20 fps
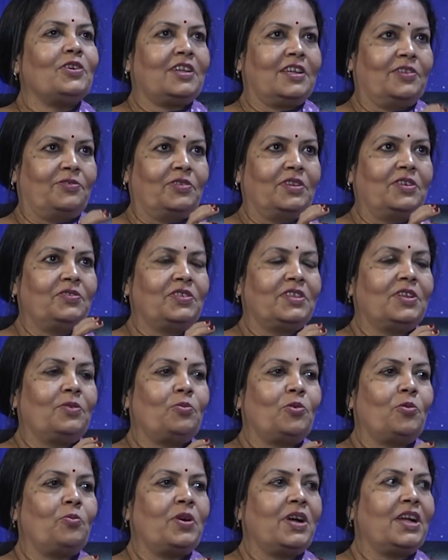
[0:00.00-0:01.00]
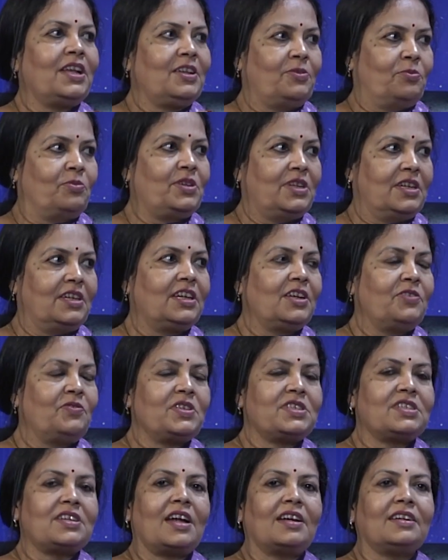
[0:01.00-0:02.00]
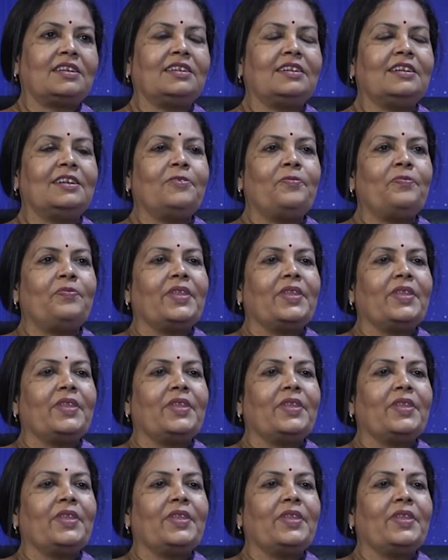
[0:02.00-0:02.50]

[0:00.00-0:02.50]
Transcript: even with the mobile, immediately we started,